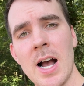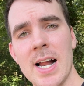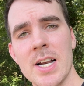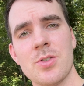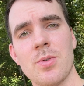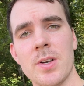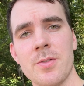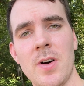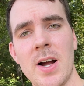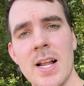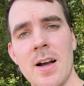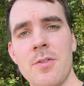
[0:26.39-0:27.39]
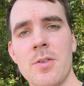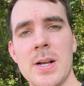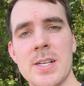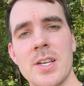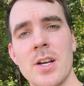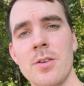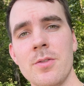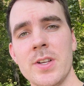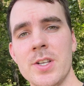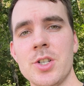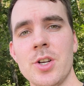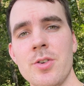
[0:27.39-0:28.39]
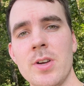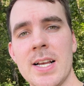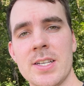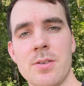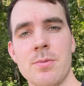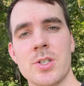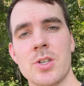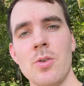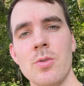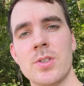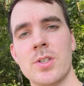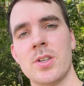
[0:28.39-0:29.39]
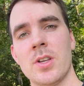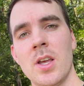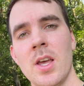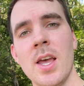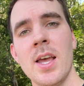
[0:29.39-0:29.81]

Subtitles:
I just wanted to find out for myself and show you guys the results.